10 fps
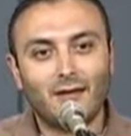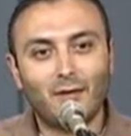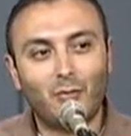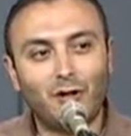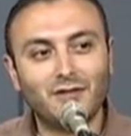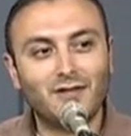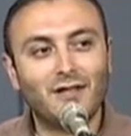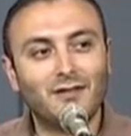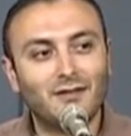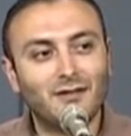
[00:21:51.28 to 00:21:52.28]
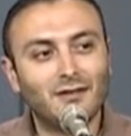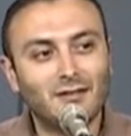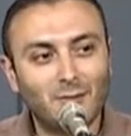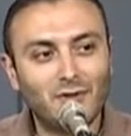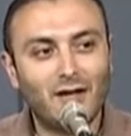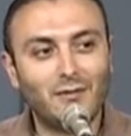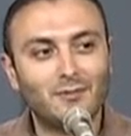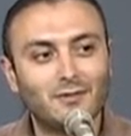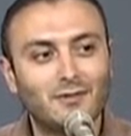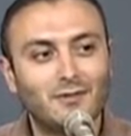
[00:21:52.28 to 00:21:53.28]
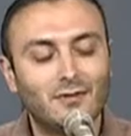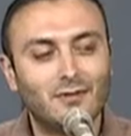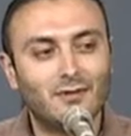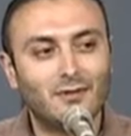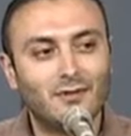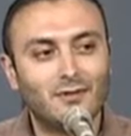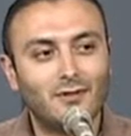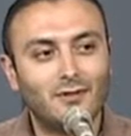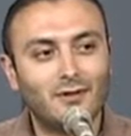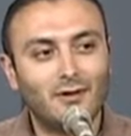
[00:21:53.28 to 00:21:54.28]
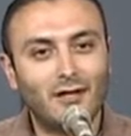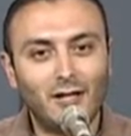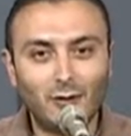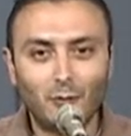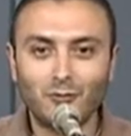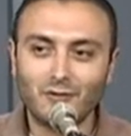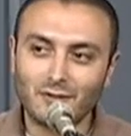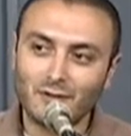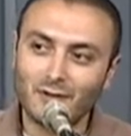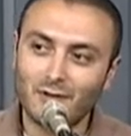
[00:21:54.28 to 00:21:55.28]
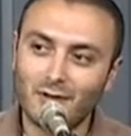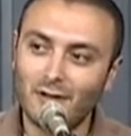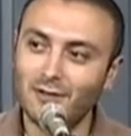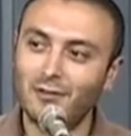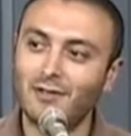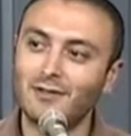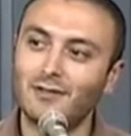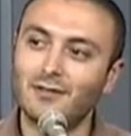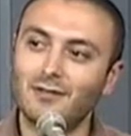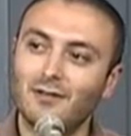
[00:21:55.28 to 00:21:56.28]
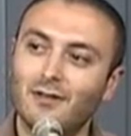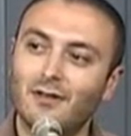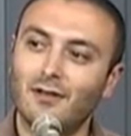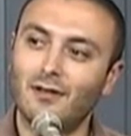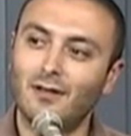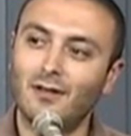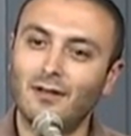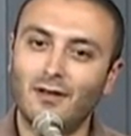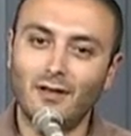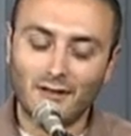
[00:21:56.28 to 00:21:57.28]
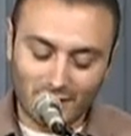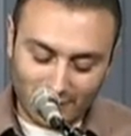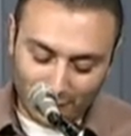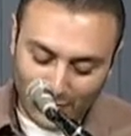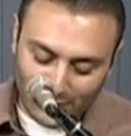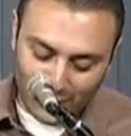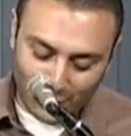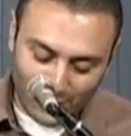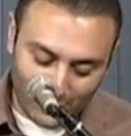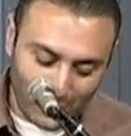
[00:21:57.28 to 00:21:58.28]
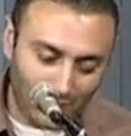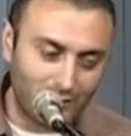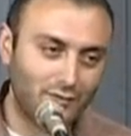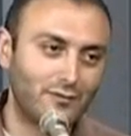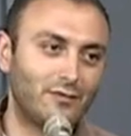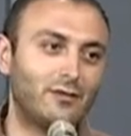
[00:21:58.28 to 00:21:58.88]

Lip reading: Paul said sometimes, and he knows all the reasons. He says, sometimes I look at my life